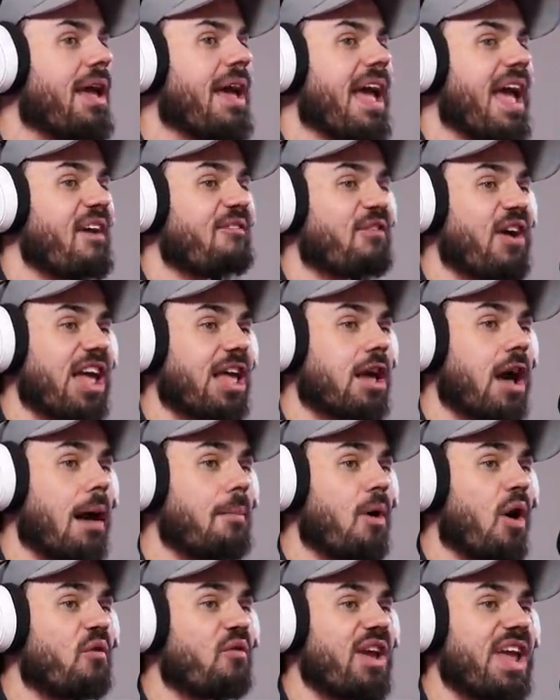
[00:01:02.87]
If I
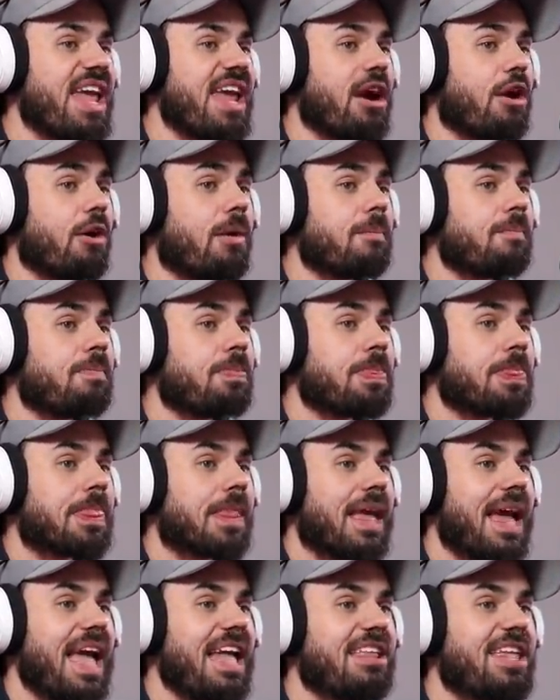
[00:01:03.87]
come over here
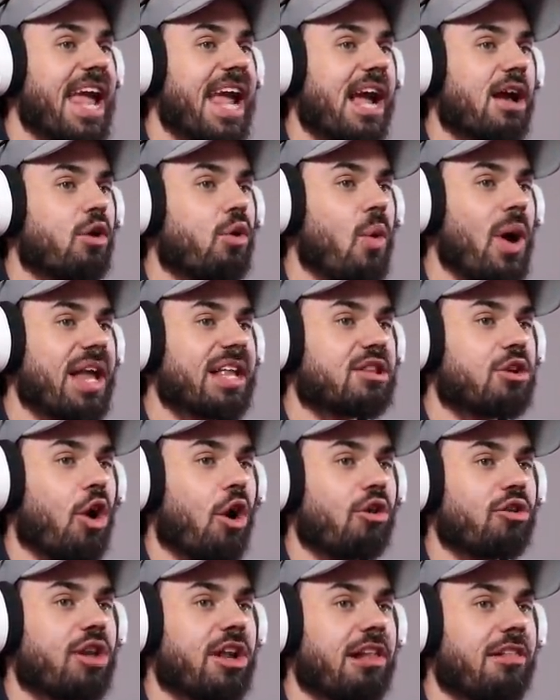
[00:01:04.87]
and take a quick
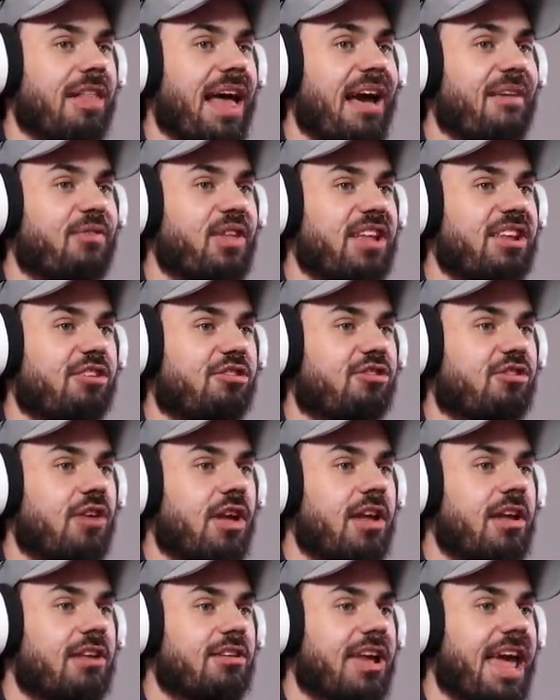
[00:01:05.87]
turn to the left and just
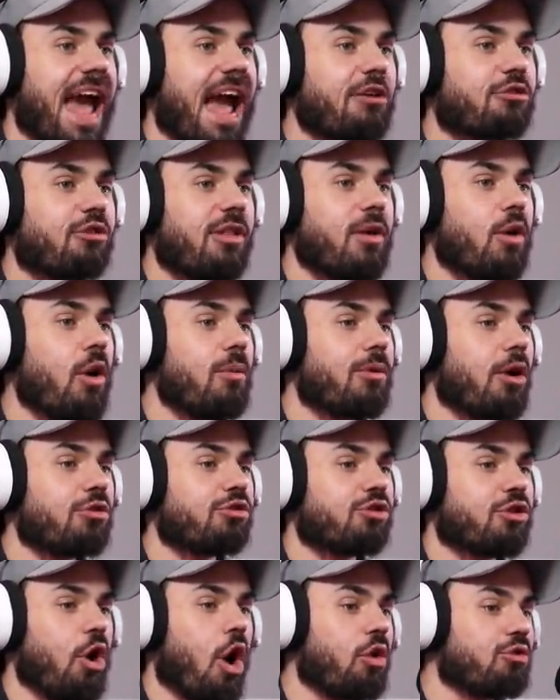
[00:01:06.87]
casually, oh, oh,
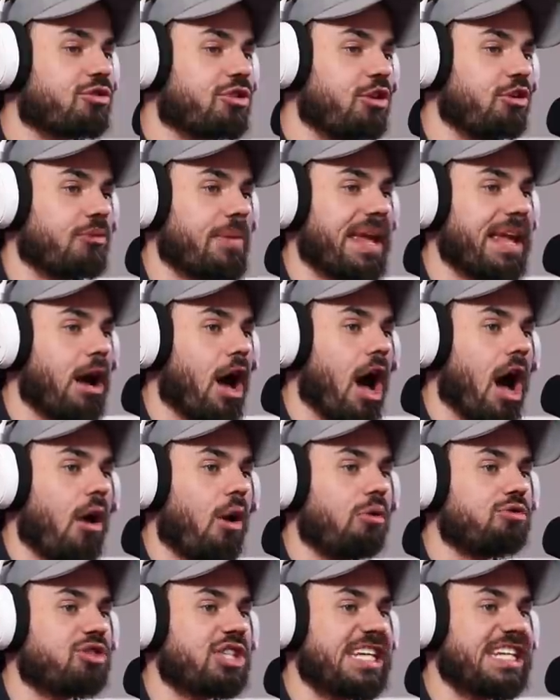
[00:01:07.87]
oh excuse me, oh,
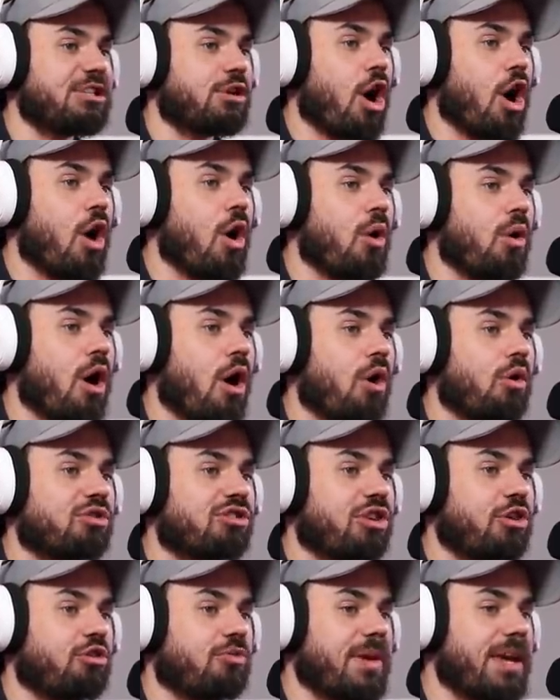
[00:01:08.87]
oh, geez, oh, oh,
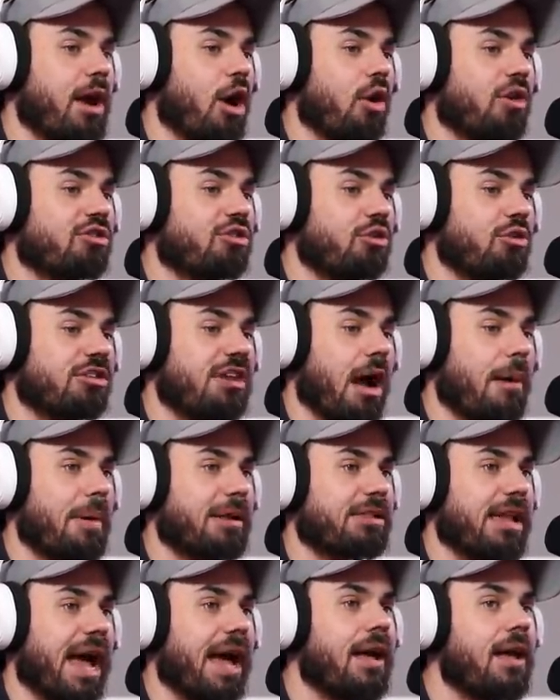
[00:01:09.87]
excuse me, oh, excuse, sorry
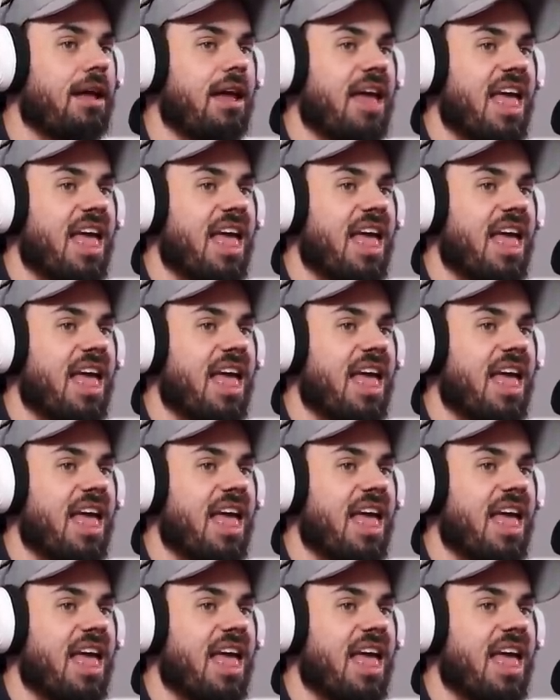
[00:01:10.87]
about that.